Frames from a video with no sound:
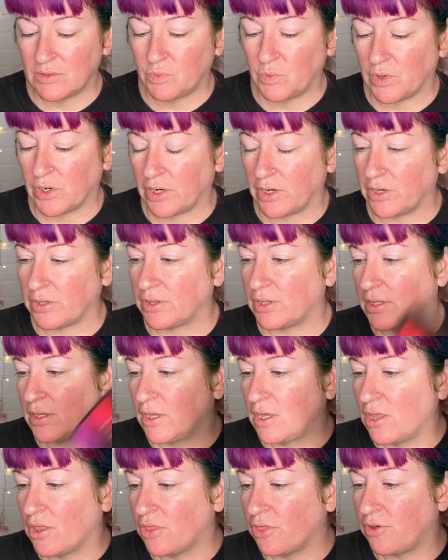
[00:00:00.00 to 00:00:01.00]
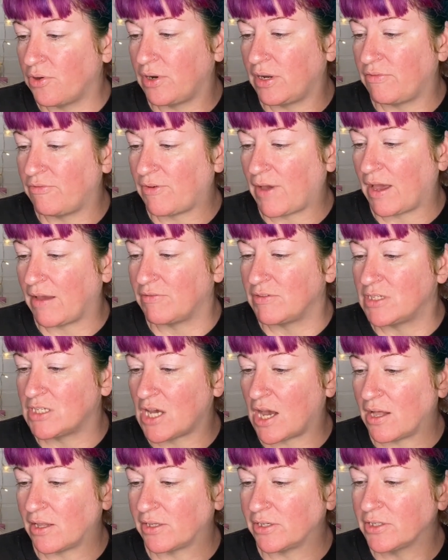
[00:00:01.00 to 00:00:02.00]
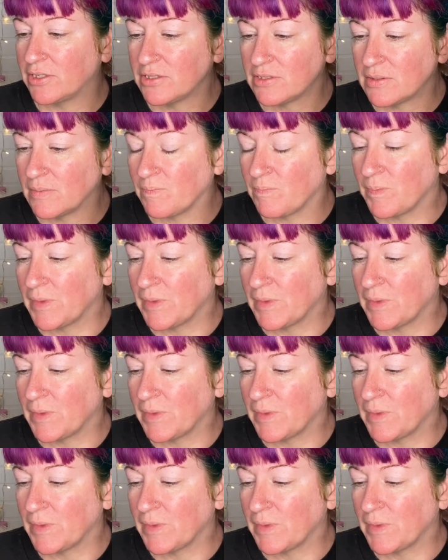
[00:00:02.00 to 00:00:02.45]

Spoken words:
worth $35.